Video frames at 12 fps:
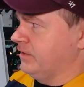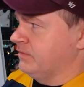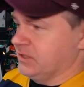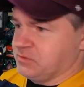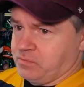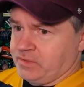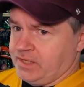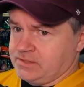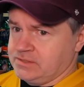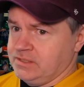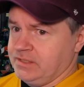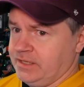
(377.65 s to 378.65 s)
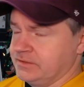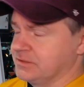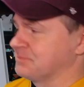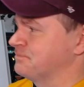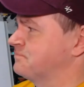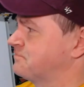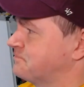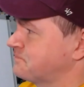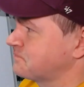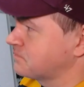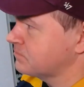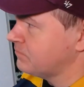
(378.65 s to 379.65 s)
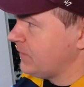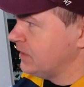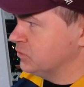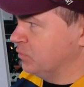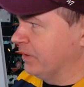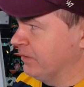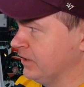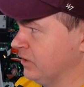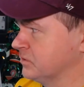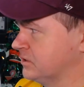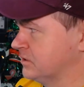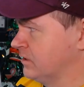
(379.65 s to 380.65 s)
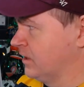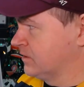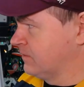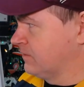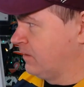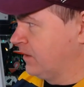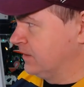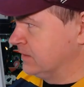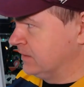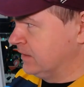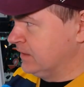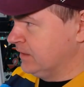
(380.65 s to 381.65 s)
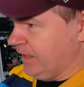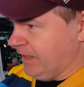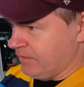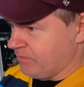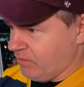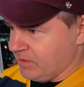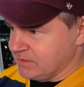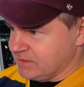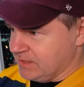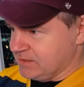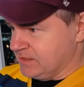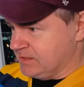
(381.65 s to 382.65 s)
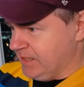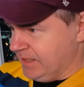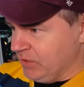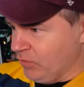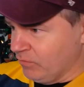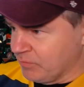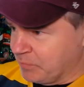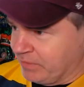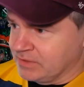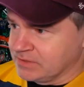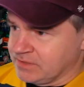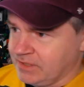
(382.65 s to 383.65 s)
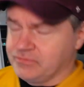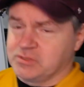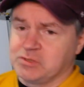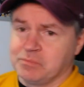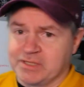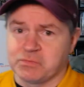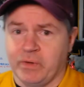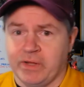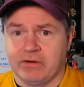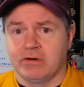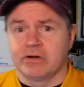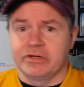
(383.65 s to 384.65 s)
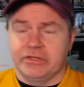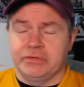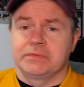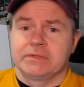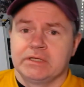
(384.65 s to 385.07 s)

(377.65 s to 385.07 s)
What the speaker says: That's where that scene ends. So Barry goes to talk to Thawne. And Thawne says that taking over Barry's life was the best way to hurt you.